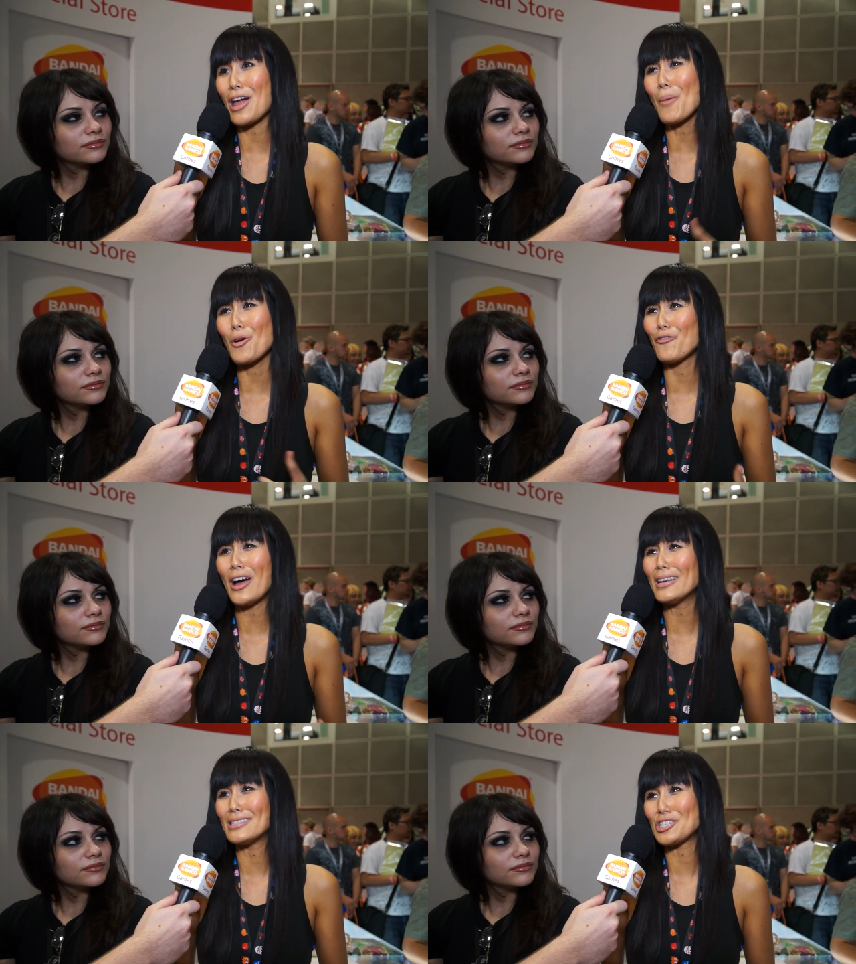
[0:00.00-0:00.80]
Speaker 1: a lot more
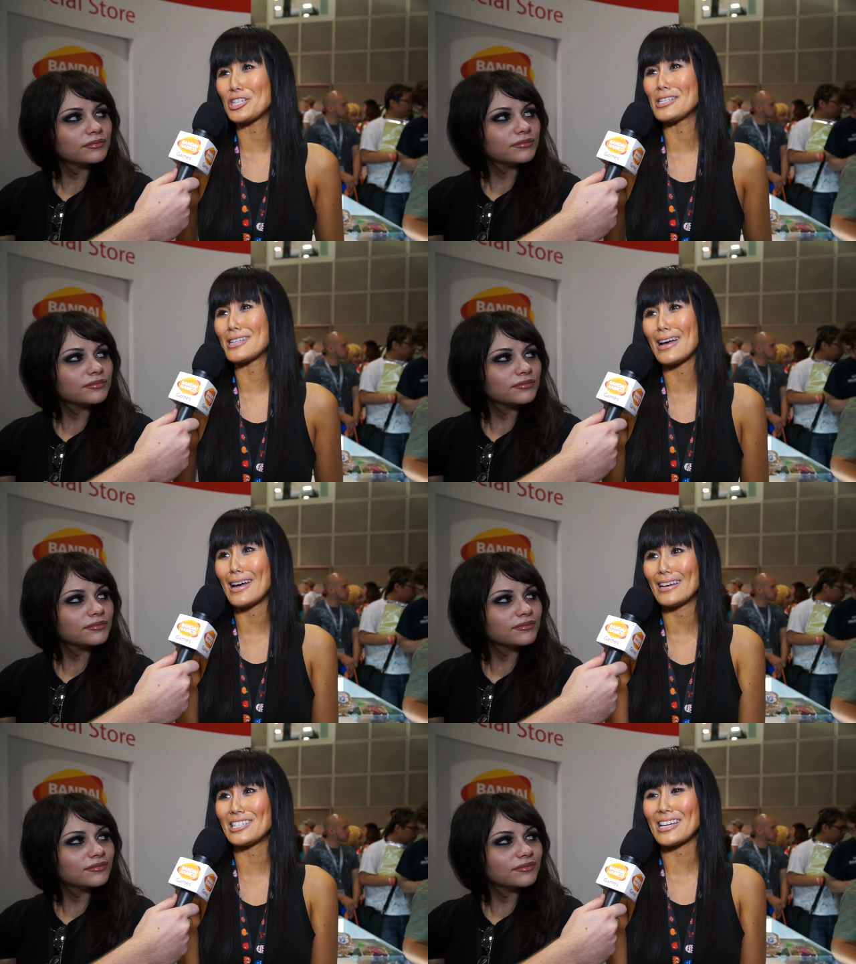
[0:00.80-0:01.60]
fun. She
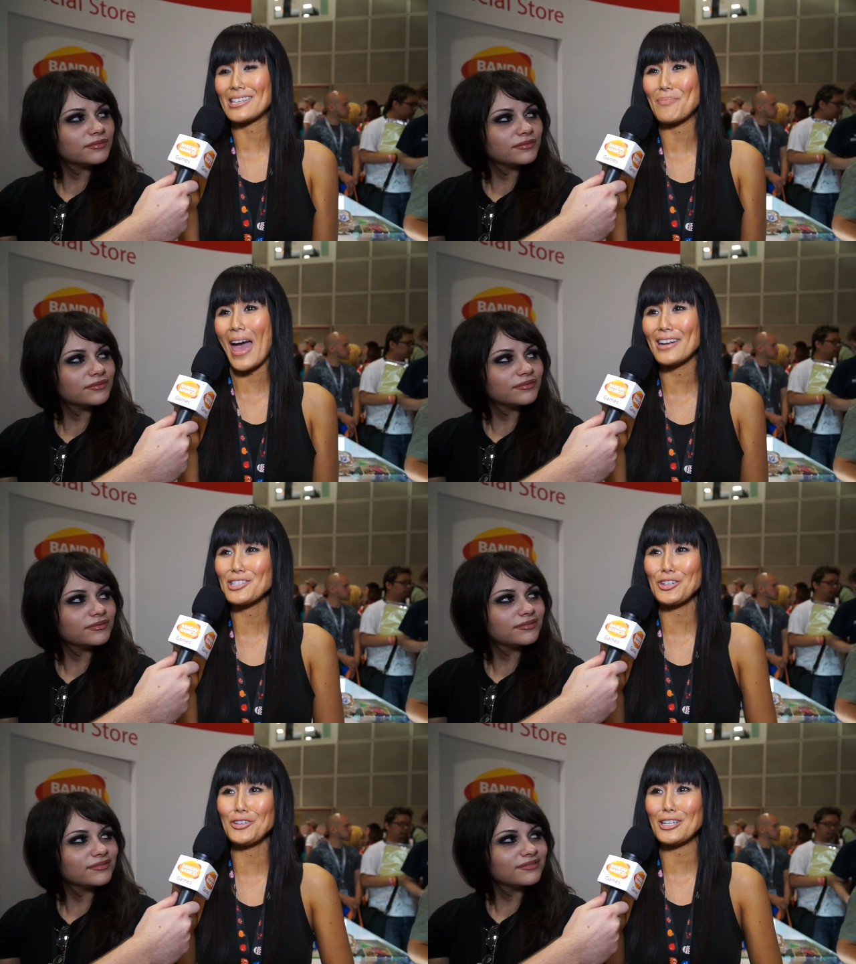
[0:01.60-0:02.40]
has some
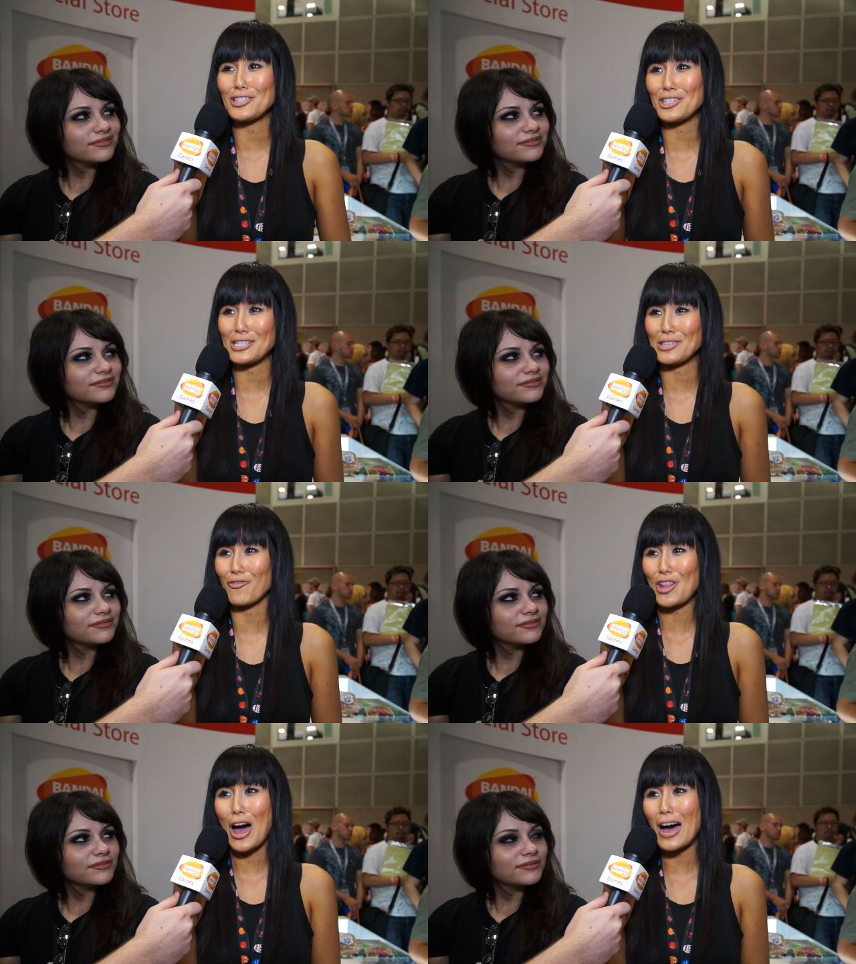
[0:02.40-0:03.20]
attitude, and
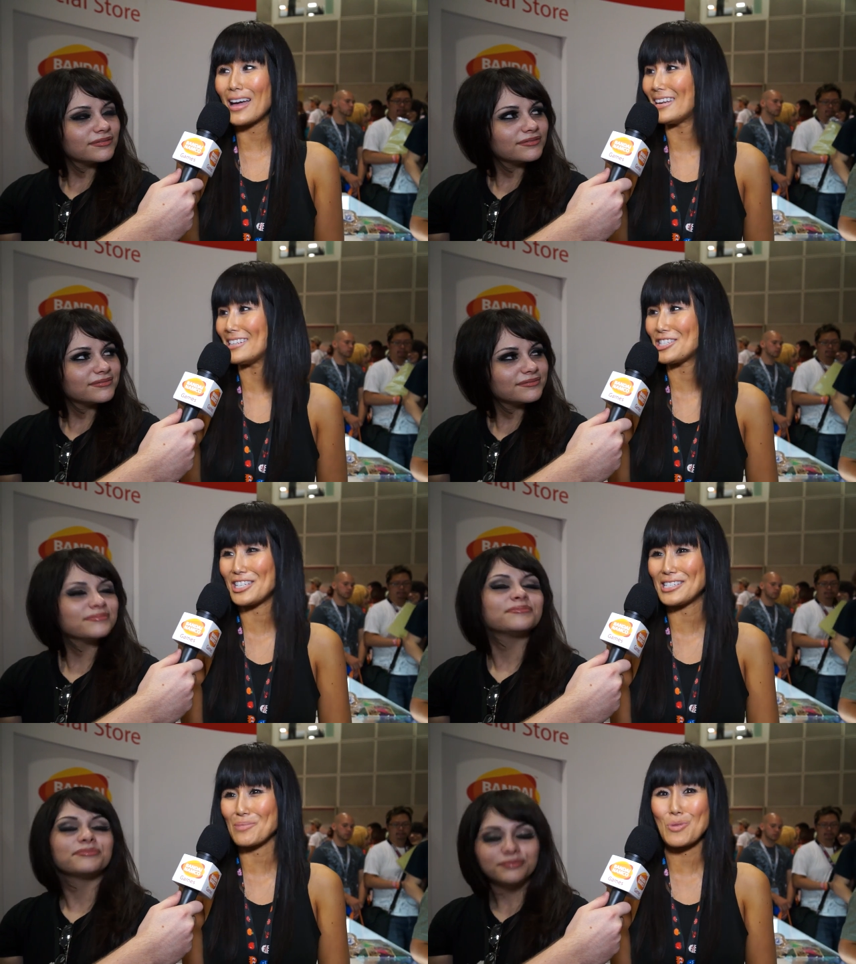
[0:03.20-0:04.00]
she's flawed,
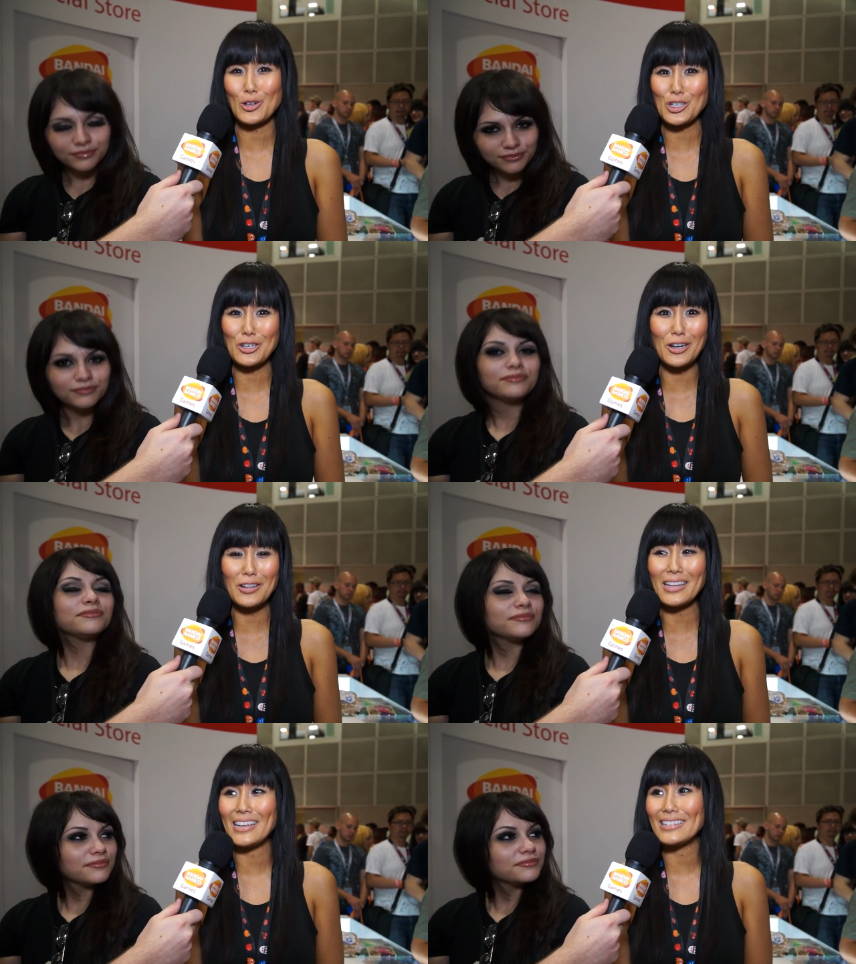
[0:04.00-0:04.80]
and she's
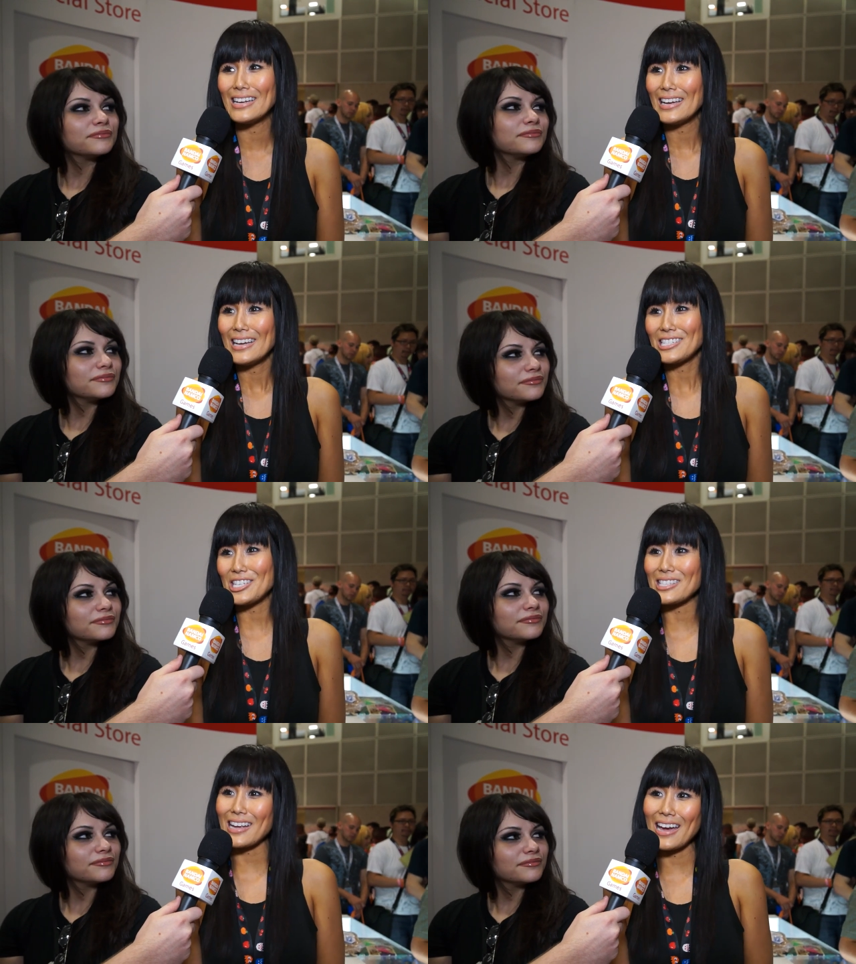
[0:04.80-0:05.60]
emotional, and
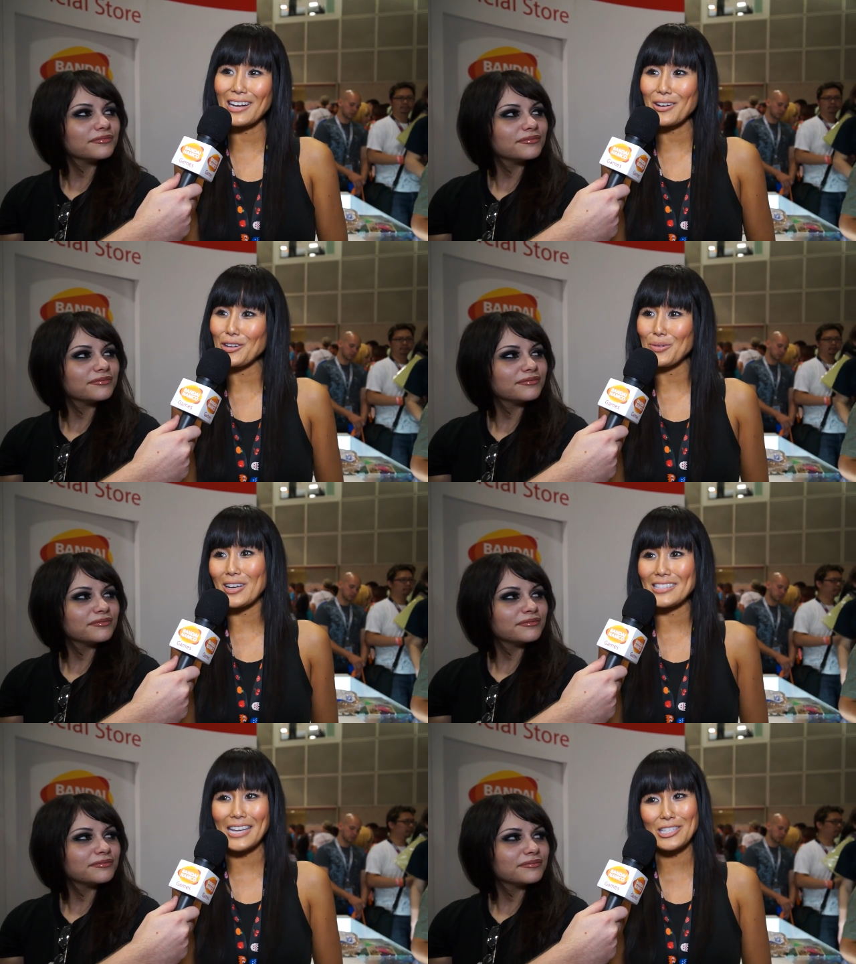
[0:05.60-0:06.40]
she's the kind of girl
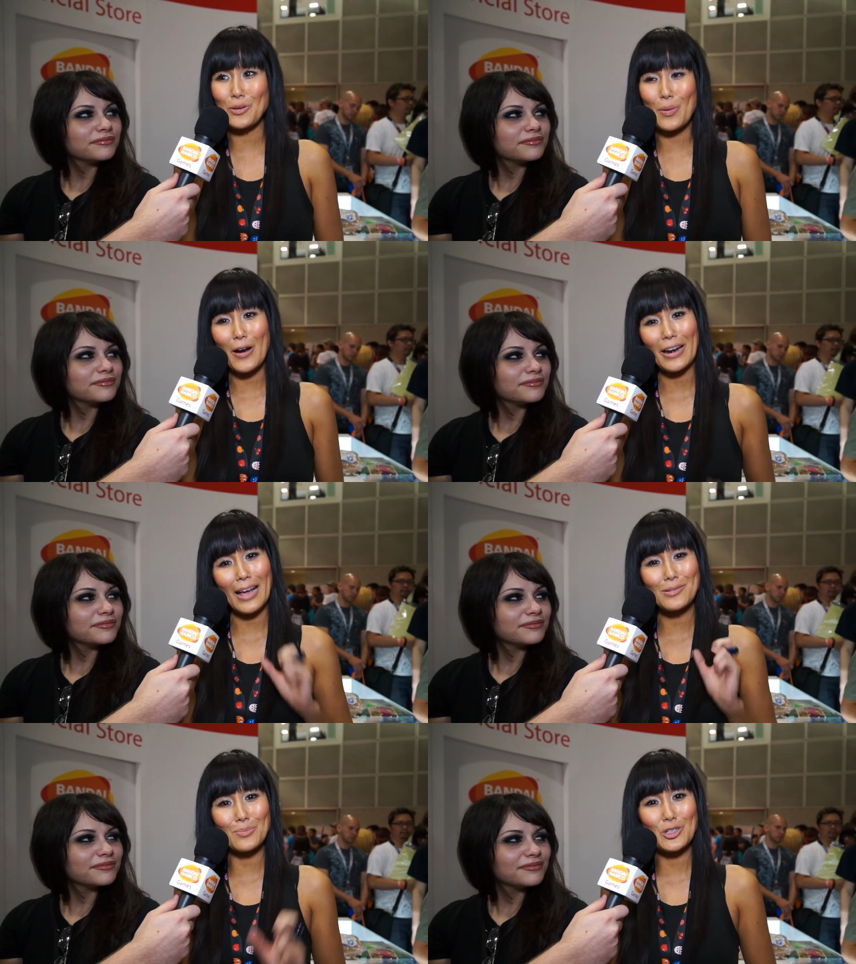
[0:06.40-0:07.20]
you want to take to a bar
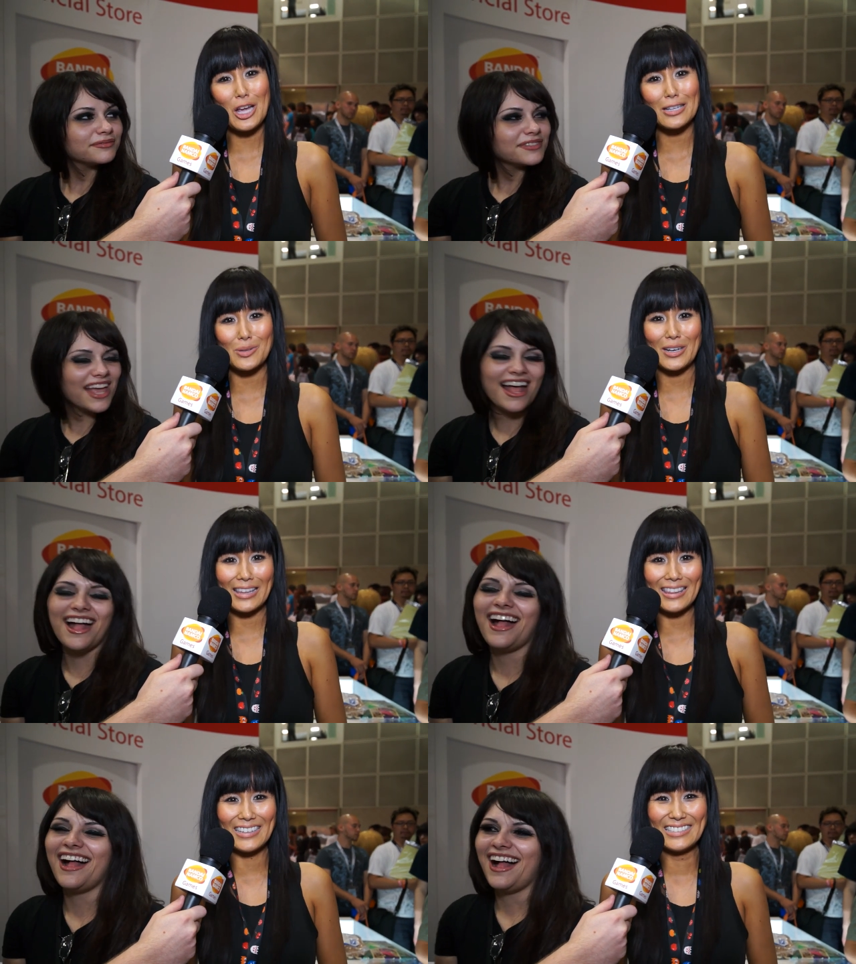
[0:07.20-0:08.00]
and have some shots with.